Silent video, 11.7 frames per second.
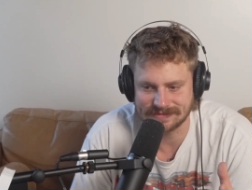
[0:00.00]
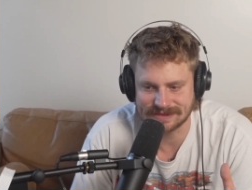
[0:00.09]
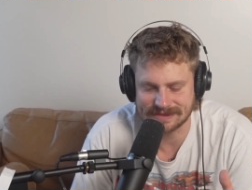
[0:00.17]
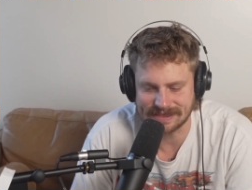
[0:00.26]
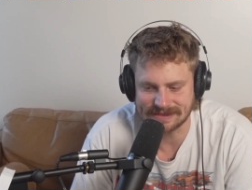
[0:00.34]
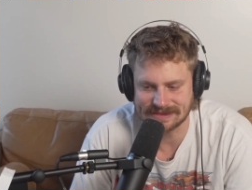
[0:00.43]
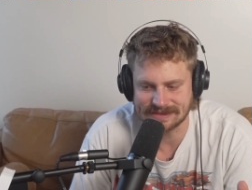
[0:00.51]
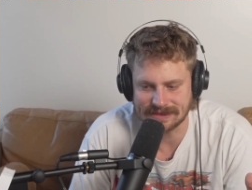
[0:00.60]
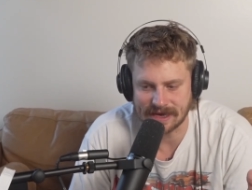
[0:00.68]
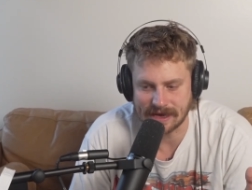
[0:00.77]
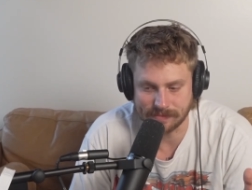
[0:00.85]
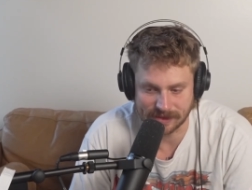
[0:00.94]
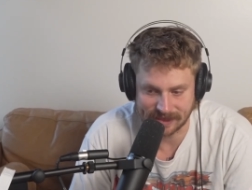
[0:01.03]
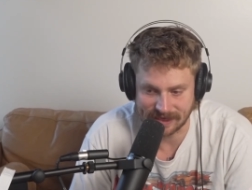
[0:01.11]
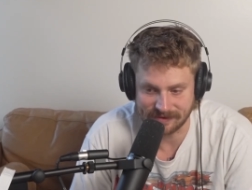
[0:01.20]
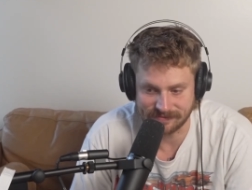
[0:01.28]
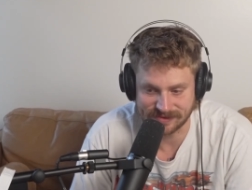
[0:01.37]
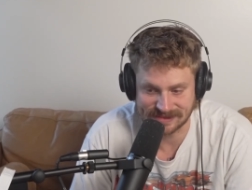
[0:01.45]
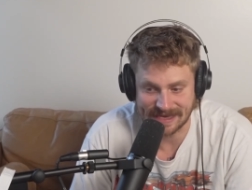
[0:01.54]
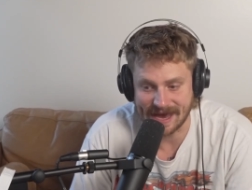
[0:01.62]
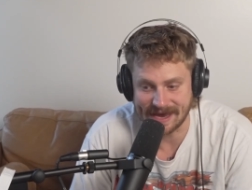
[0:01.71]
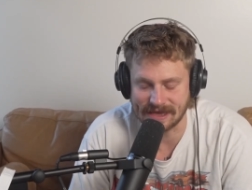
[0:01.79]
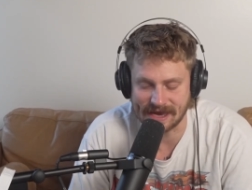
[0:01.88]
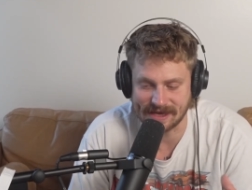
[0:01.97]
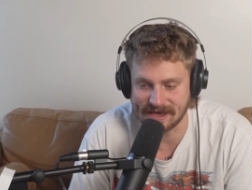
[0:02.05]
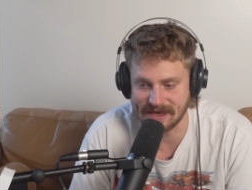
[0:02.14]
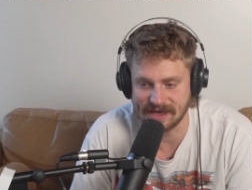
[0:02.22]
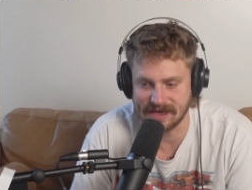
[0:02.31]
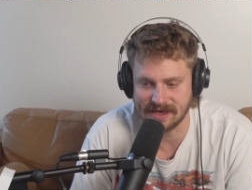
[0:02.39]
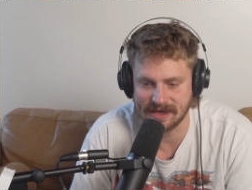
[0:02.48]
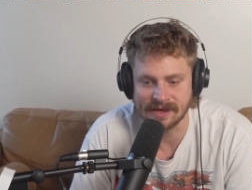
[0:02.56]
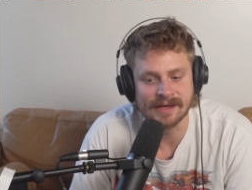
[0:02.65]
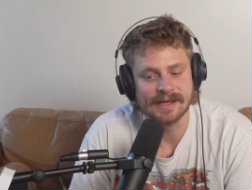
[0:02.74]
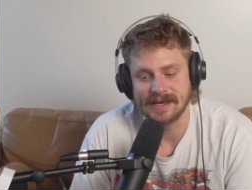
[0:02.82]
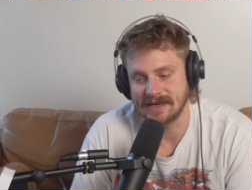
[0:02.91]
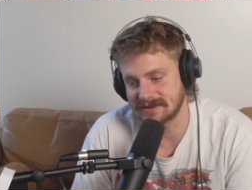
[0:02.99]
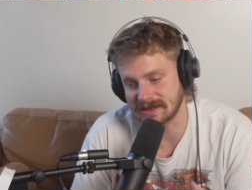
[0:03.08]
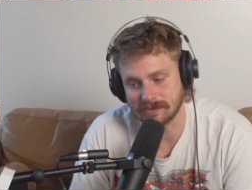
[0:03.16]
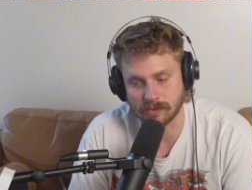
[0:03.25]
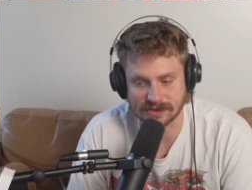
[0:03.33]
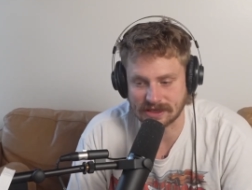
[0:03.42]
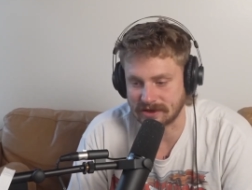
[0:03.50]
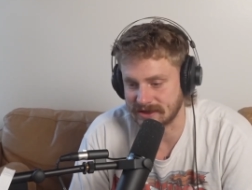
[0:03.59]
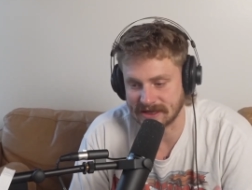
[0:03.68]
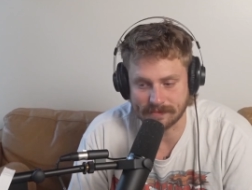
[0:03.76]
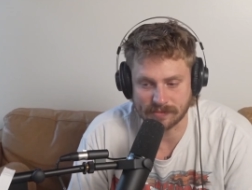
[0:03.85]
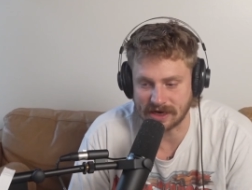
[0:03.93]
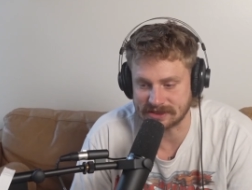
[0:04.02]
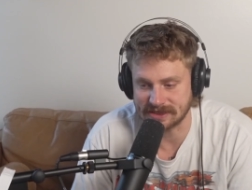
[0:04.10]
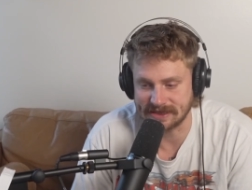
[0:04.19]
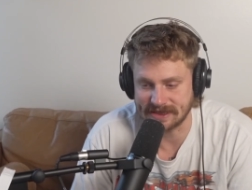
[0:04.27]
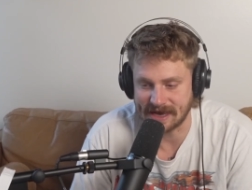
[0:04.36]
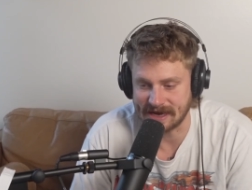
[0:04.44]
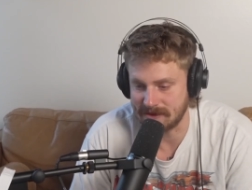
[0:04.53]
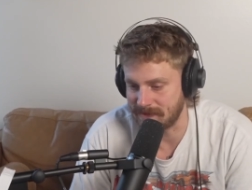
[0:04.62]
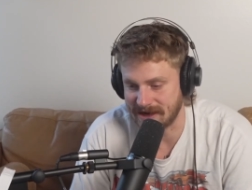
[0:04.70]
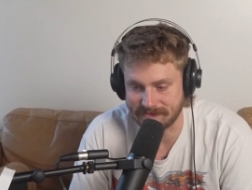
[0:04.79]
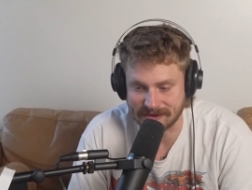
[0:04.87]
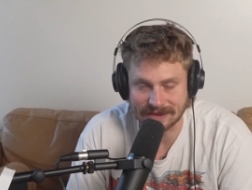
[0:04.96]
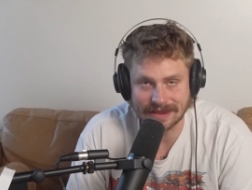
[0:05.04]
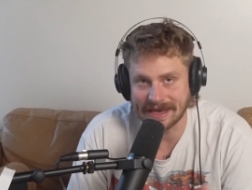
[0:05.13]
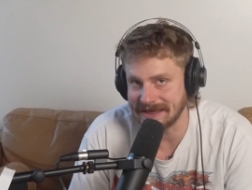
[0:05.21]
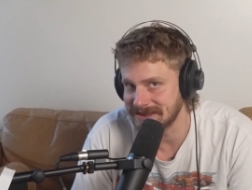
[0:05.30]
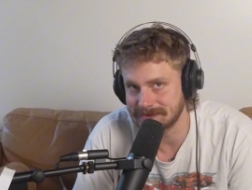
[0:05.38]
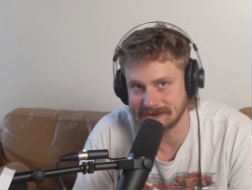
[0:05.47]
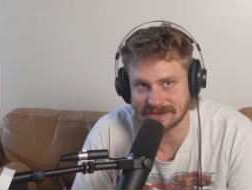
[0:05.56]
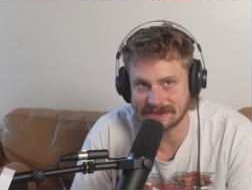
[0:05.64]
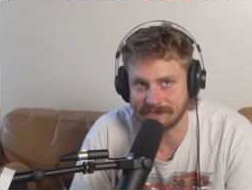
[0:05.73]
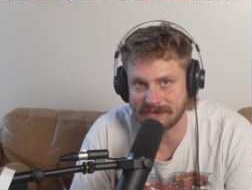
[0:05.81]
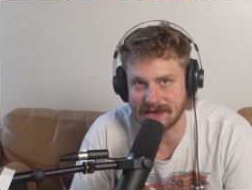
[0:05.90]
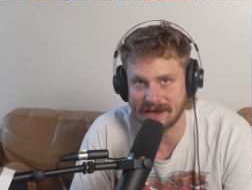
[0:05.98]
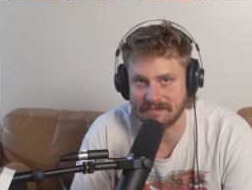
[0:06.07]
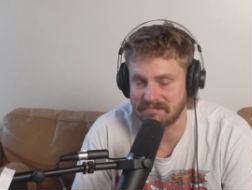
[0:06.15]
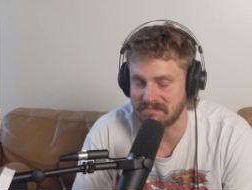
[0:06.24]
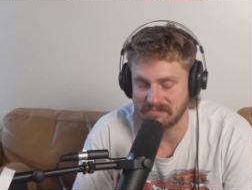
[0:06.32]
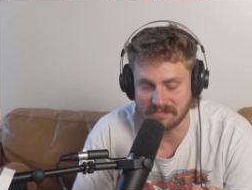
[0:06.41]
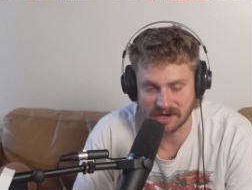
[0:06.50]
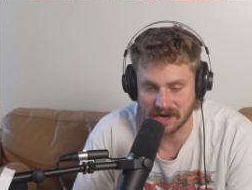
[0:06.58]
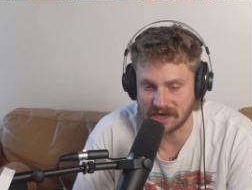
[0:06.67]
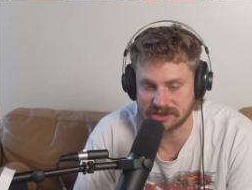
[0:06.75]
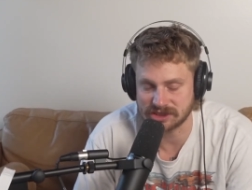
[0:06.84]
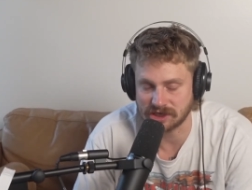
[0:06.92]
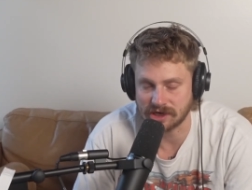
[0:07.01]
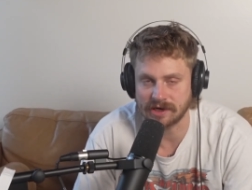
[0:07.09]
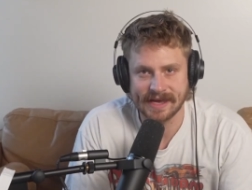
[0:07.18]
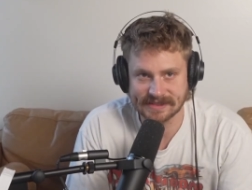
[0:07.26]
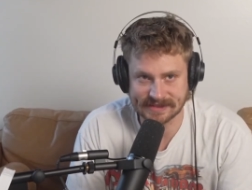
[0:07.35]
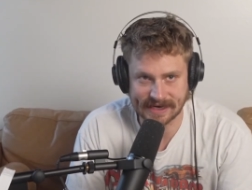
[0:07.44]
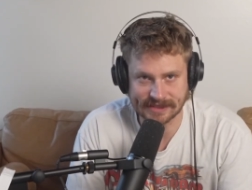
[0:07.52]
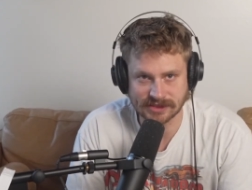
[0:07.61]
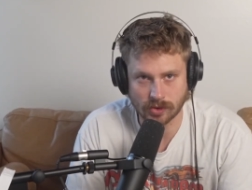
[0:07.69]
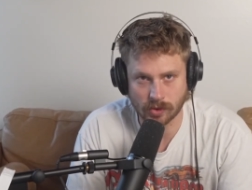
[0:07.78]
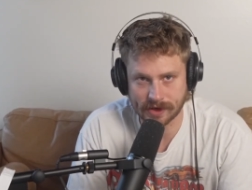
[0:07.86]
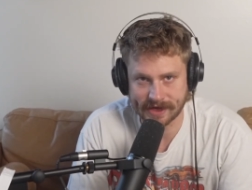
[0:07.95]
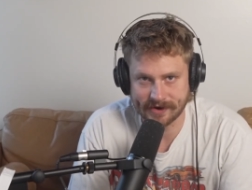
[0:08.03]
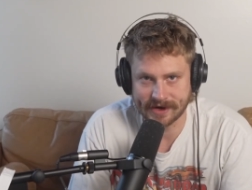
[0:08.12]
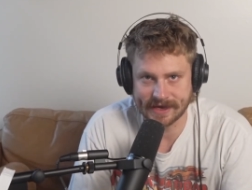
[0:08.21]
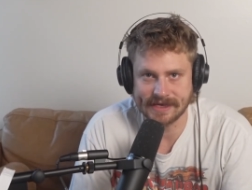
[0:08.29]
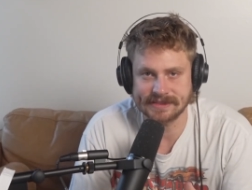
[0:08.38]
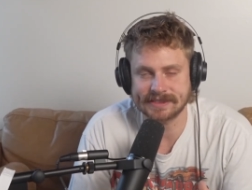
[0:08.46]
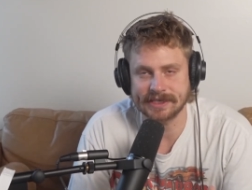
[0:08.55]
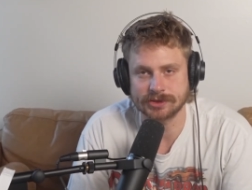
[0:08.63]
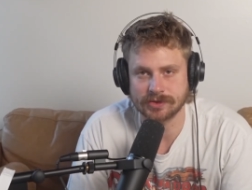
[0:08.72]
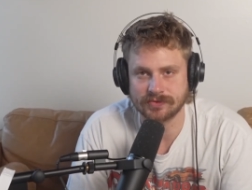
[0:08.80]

since, I believe, said that he was under the impression that it might have been laced with something. Not sure. His next court hearing is scheduled